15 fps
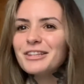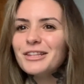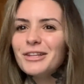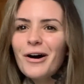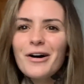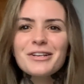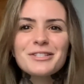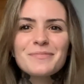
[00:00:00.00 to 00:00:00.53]

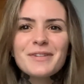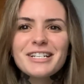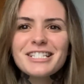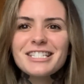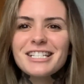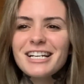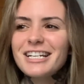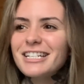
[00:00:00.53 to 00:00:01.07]
lost my
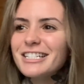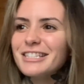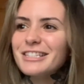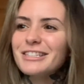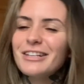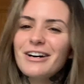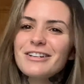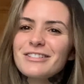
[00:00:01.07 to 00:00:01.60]
son
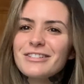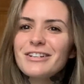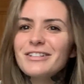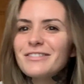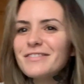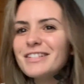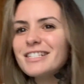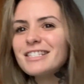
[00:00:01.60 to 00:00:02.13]
and lost all
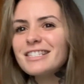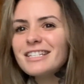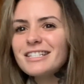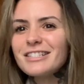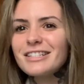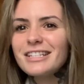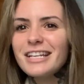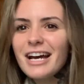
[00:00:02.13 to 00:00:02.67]
of these things
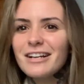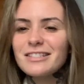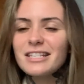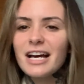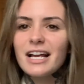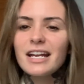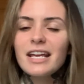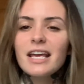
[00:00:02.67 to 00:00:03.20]
on the
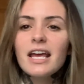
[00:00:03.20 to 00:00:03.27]
outside.